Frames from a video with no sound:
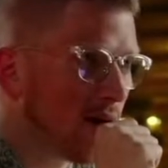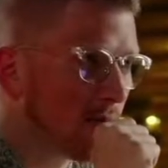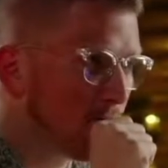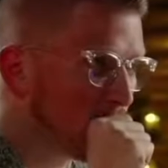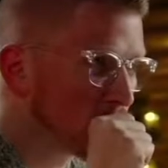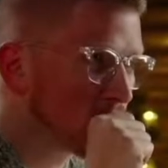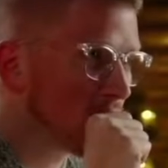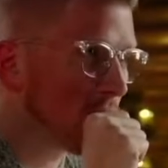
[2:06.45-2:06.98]

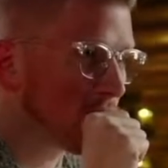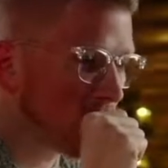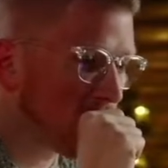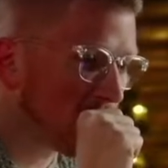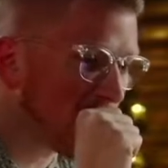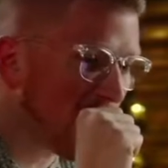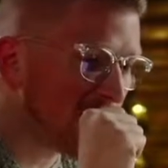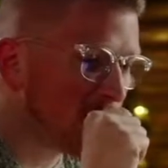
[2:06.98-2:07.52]
pushing up to the
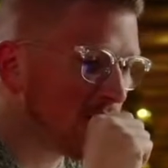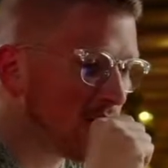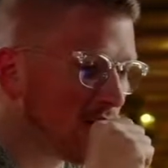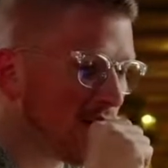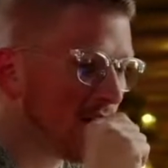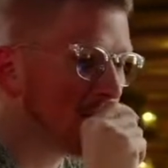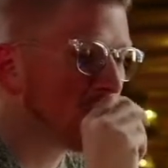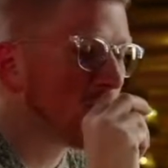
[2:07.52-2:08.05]
5
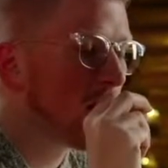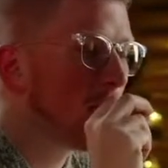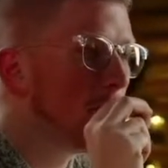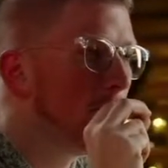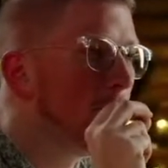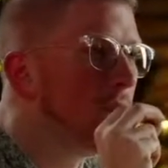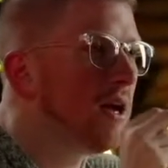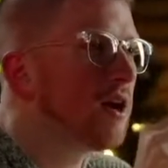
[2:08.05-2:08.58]
million,
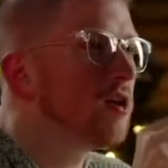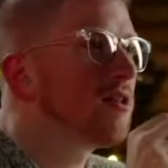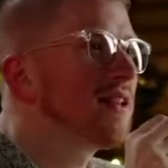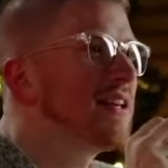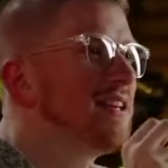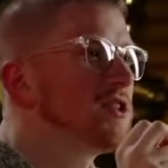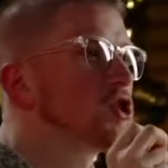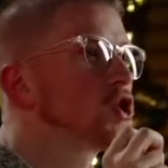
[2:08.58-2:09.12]

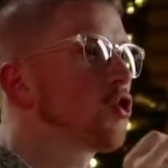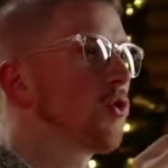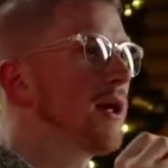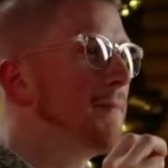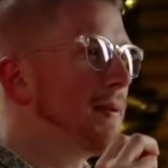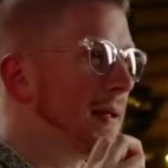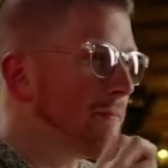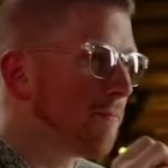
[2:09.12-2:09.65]
barely
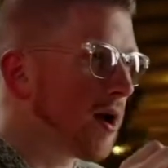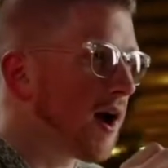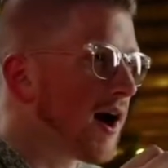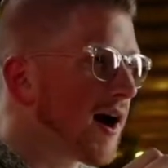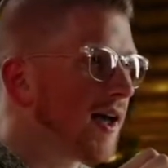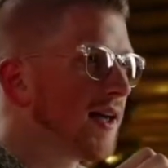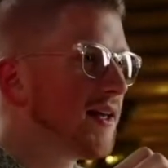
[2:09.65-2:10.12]
scraping by,